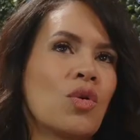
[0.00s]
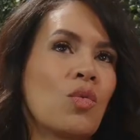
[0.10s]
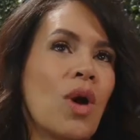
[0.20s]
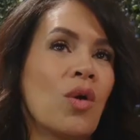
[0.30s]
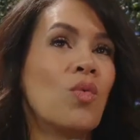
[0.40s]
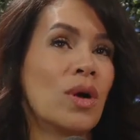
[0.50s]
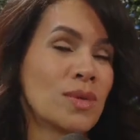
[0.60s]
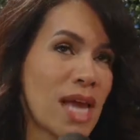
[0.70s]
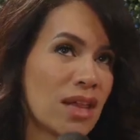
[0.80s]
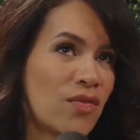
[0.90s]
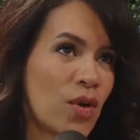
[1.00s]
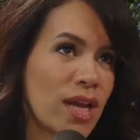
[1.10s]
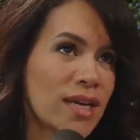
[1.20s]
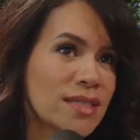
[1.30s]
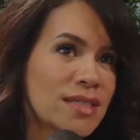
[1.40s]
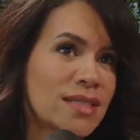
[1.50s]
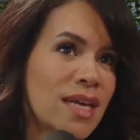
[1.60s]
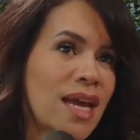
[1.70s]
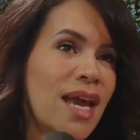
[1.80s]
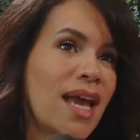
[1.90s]
well, one was California
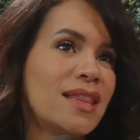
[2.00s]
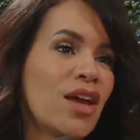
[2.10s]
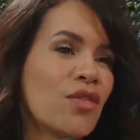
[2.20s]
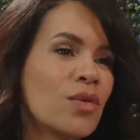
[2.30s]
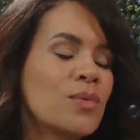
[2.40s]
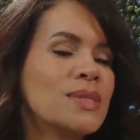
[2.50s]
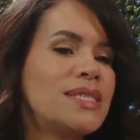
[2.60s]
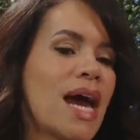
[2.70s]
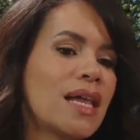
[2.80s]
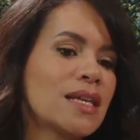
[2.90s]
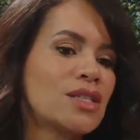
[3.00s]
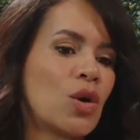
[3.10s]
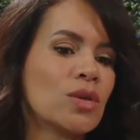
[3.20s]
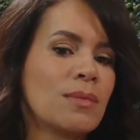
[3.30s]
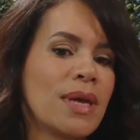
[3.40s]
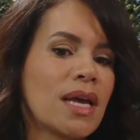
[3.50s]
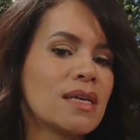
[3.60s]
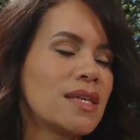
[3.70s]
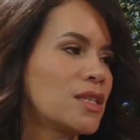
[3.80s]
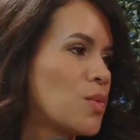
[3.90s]
and the other one was Dallas only
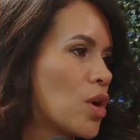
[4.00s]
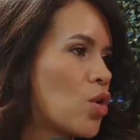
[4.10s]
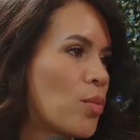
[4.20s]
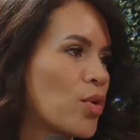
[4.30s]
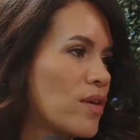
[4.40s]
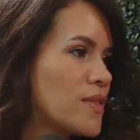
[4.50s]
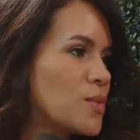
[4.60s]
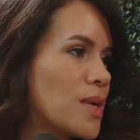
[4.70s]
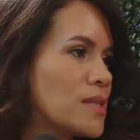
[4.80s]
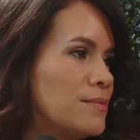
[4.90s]
because that's where our corporate office was.